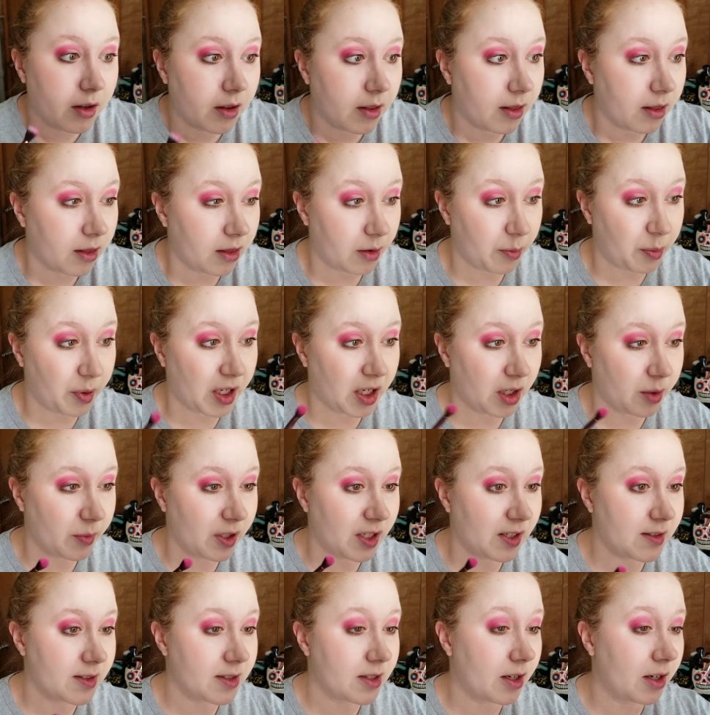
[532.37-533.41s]
The pigment
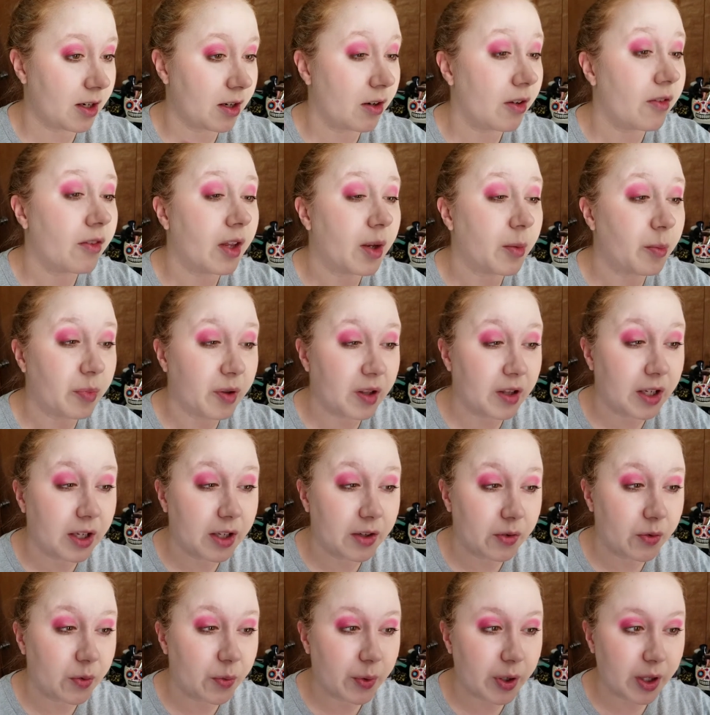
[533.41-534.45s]
is there, they
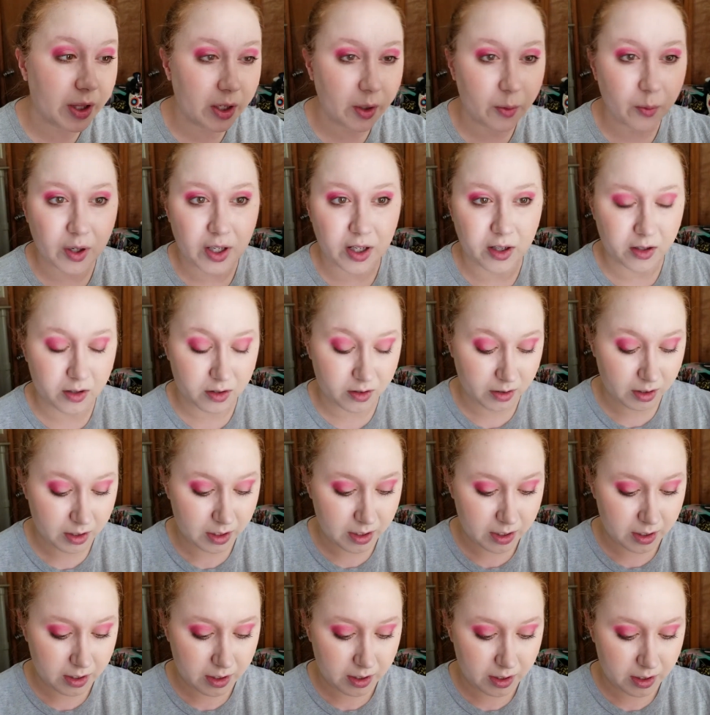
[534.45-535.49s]
blend really well.
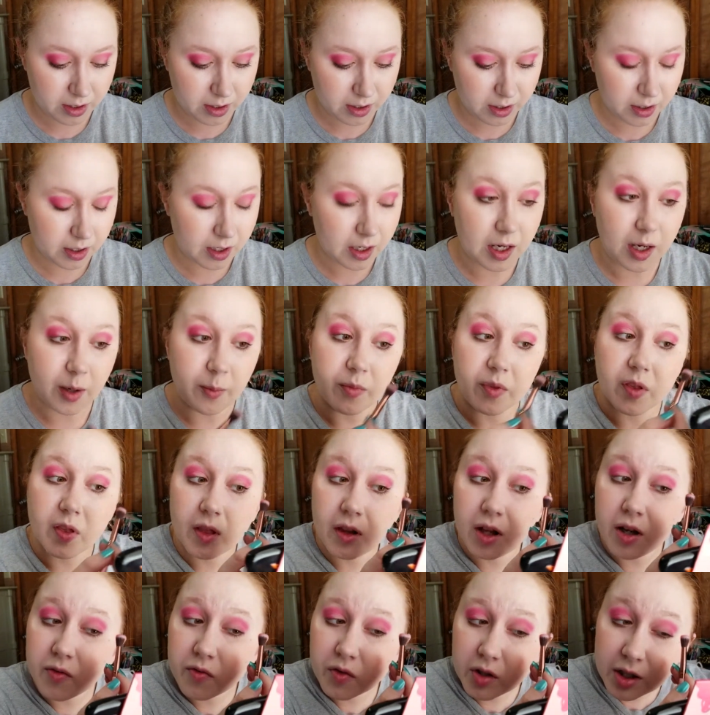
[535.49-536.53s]
I'm
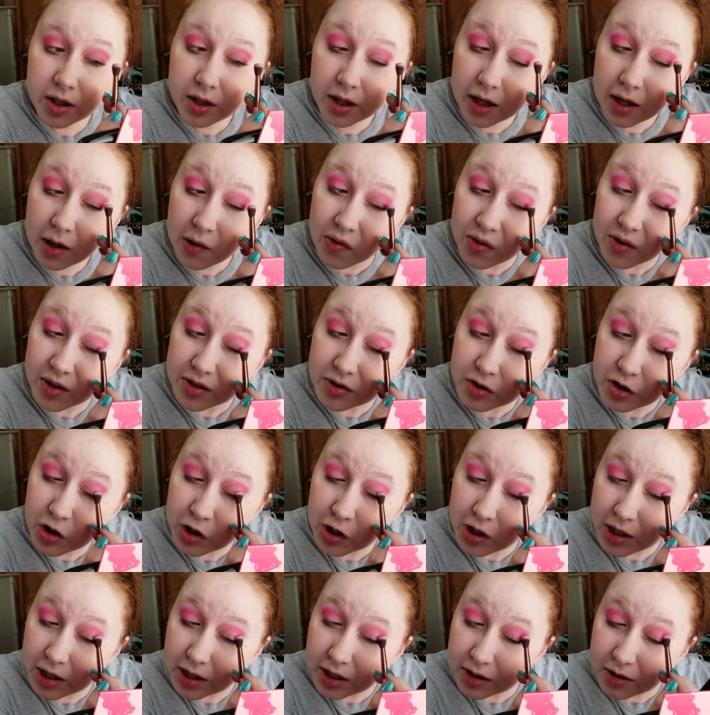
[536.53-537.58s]
loving how this
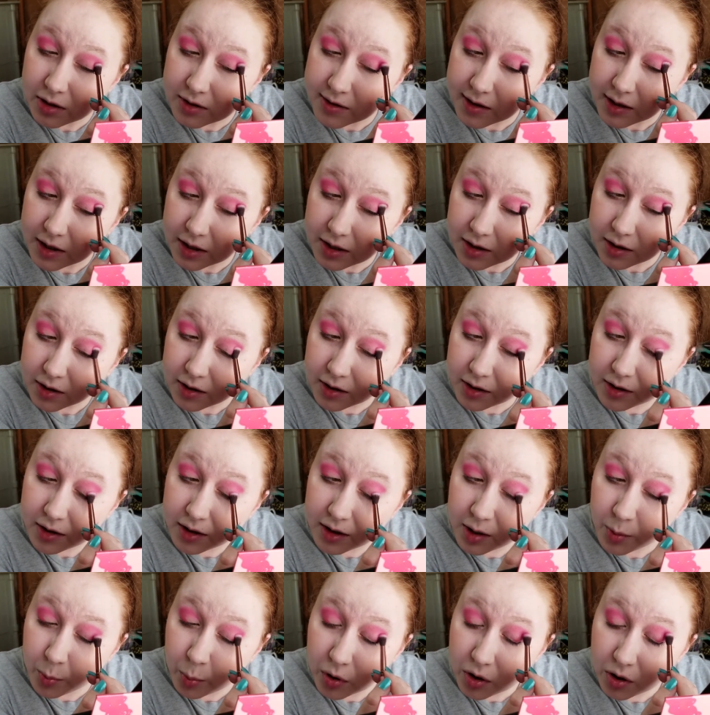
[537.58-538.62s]
shade is like
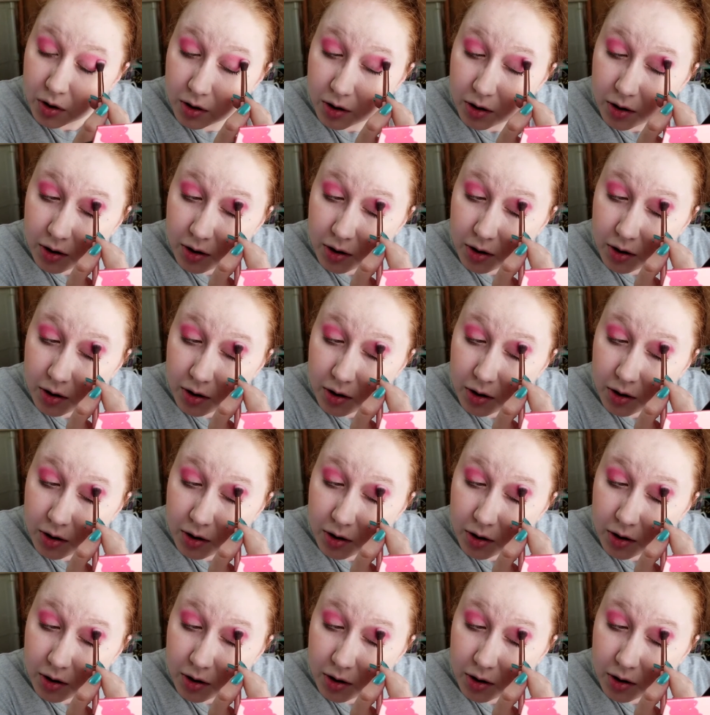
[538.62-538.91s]
deeper,